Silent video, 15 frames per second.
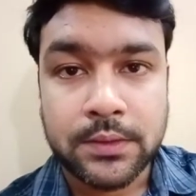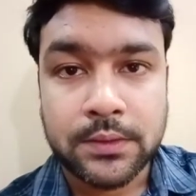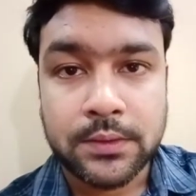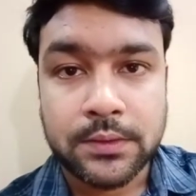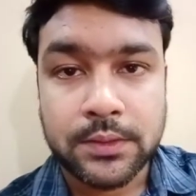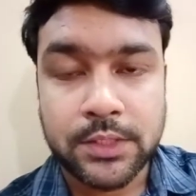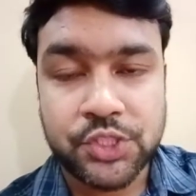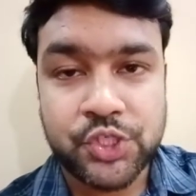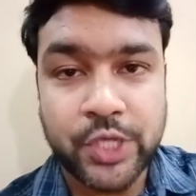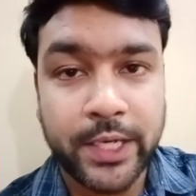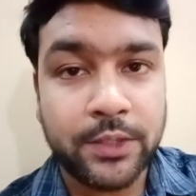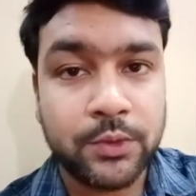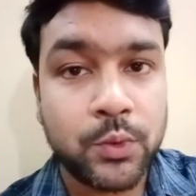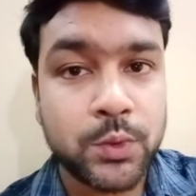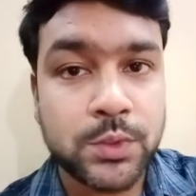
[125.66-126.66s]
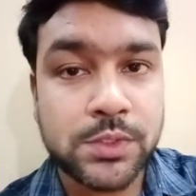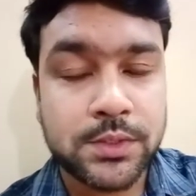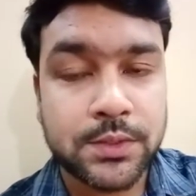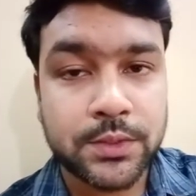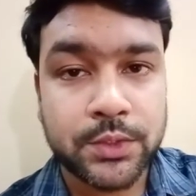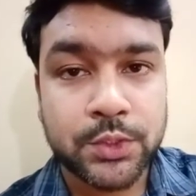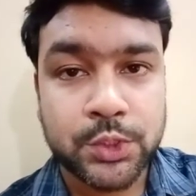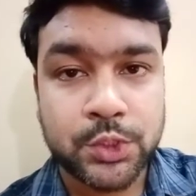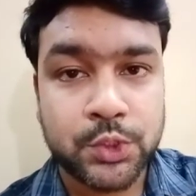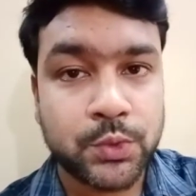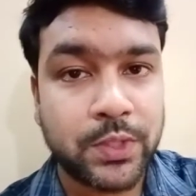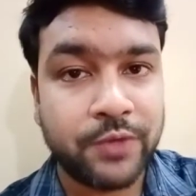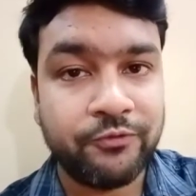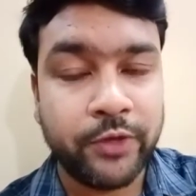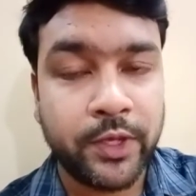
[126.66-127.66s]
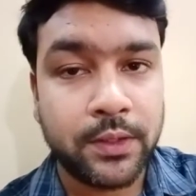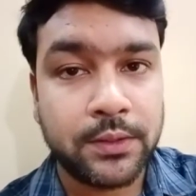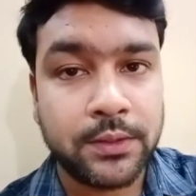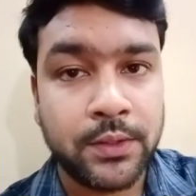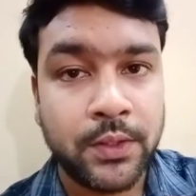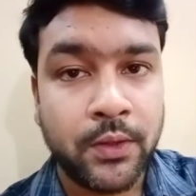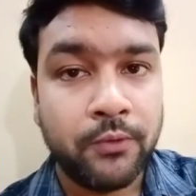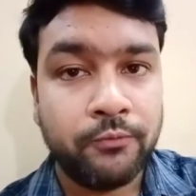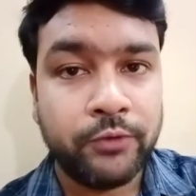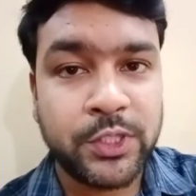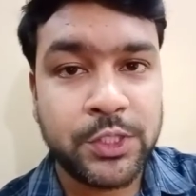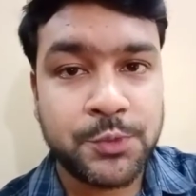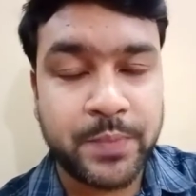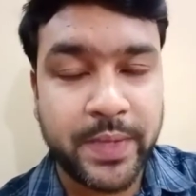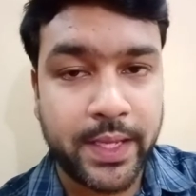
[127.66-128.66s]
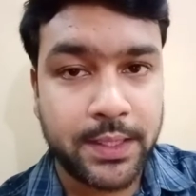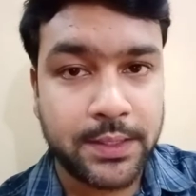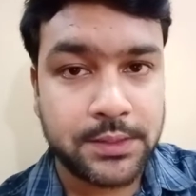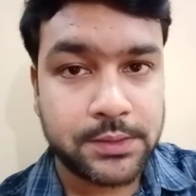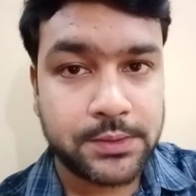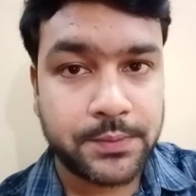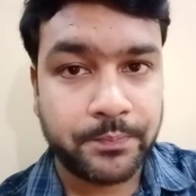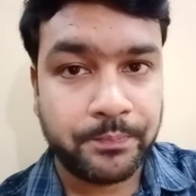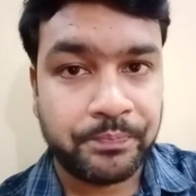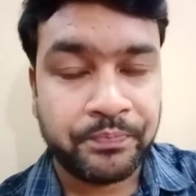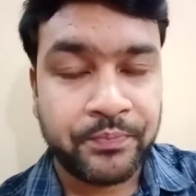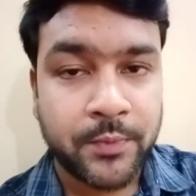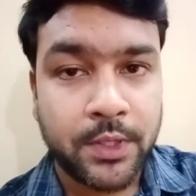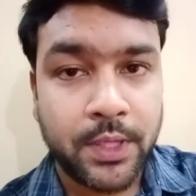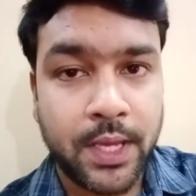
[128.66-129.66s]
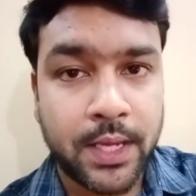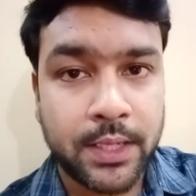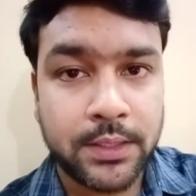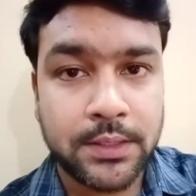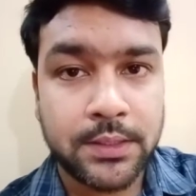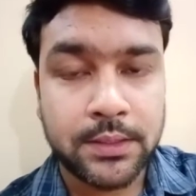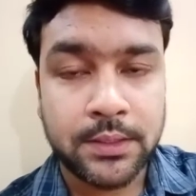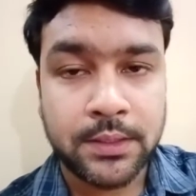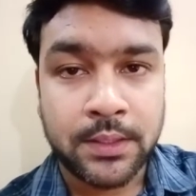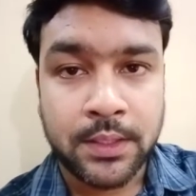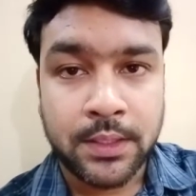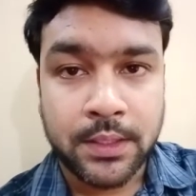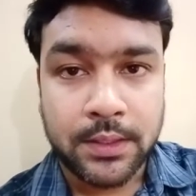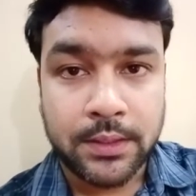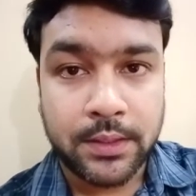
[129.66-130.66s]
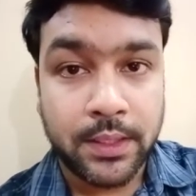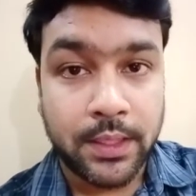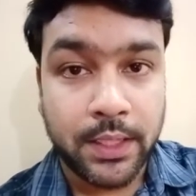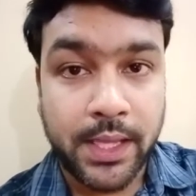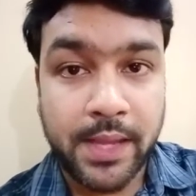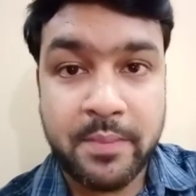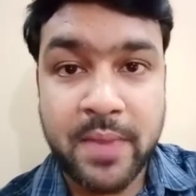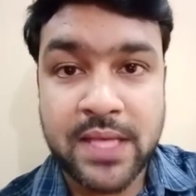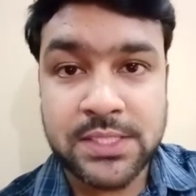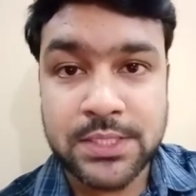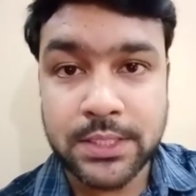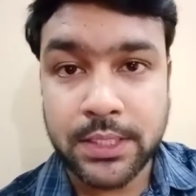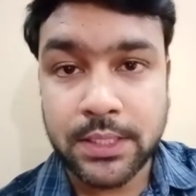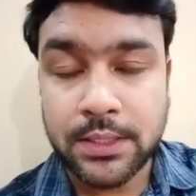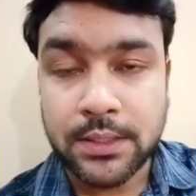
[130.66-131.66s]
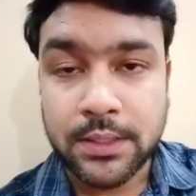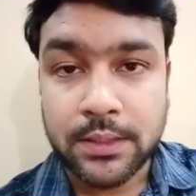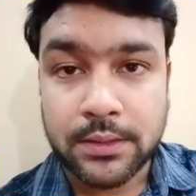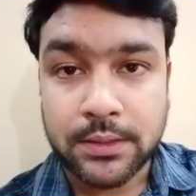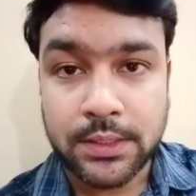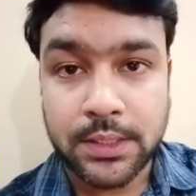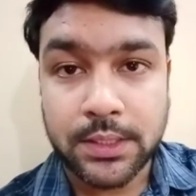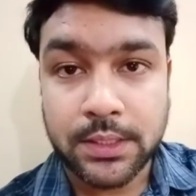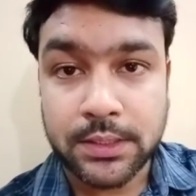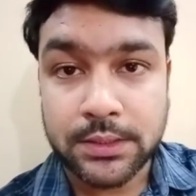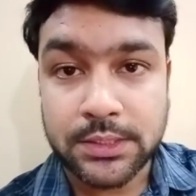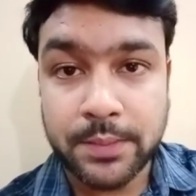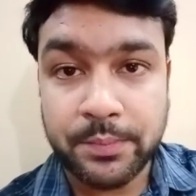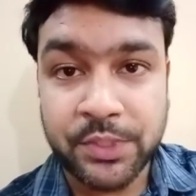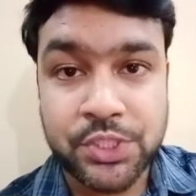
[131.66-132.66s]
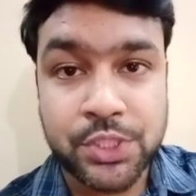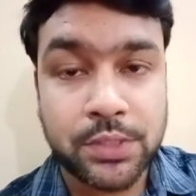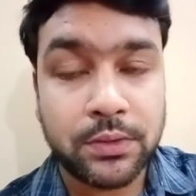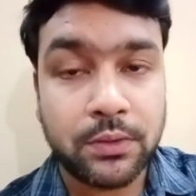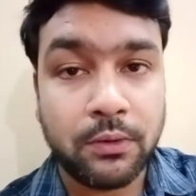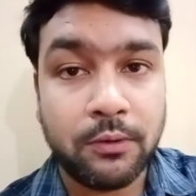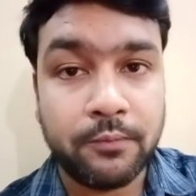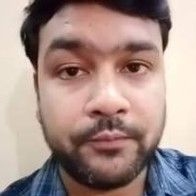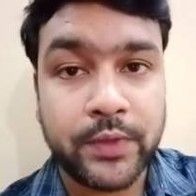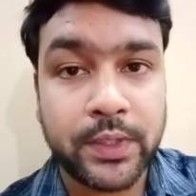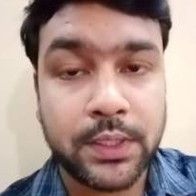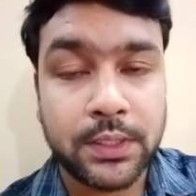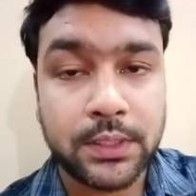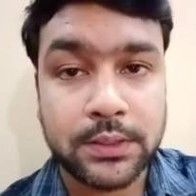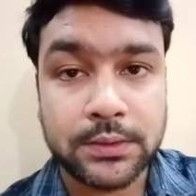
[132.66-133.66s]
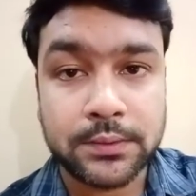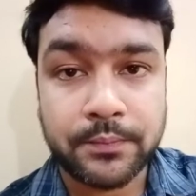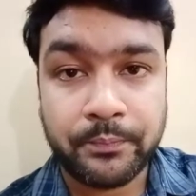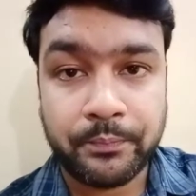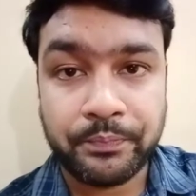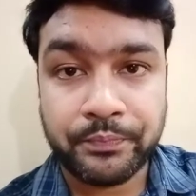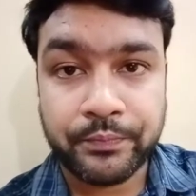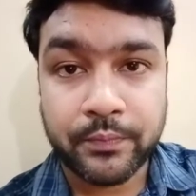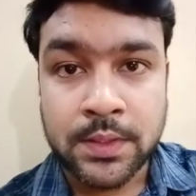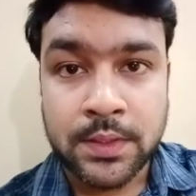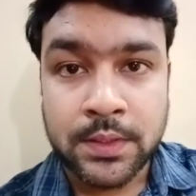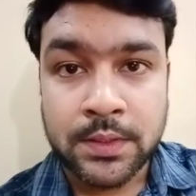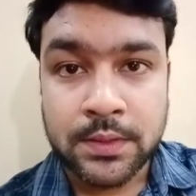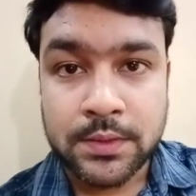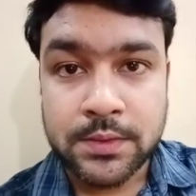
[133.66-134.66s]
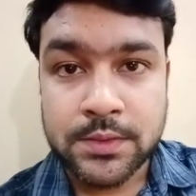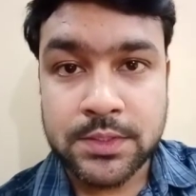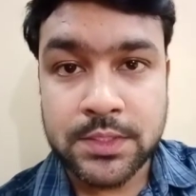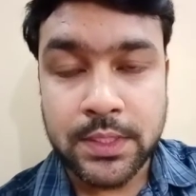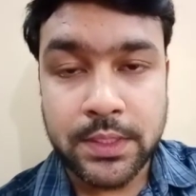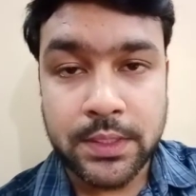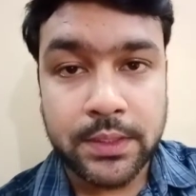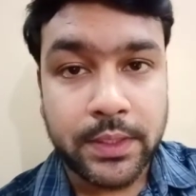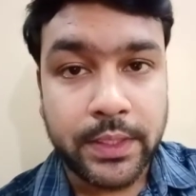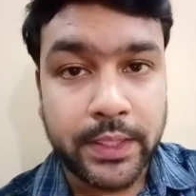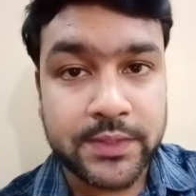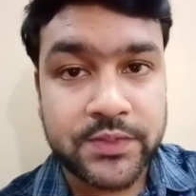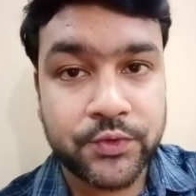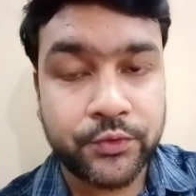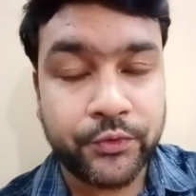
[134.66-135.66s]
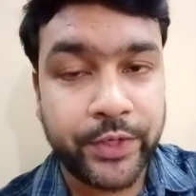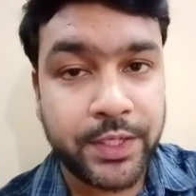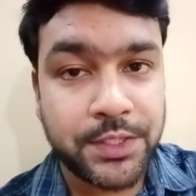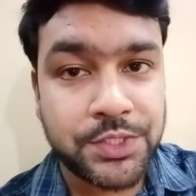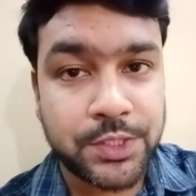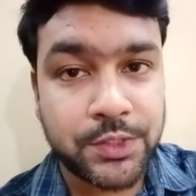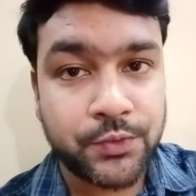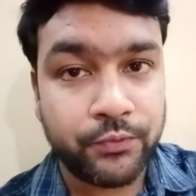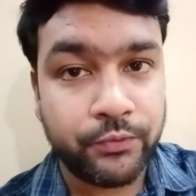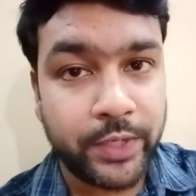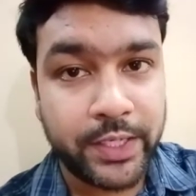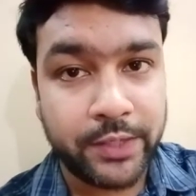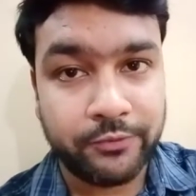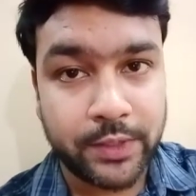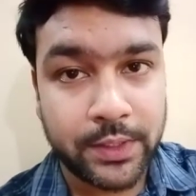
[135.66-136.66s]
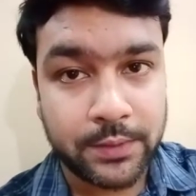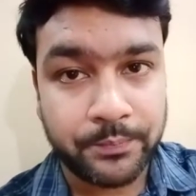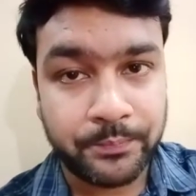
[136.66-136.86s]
The child goes to the fair with his parents, and the imagery, the depiction of the scene is created very well.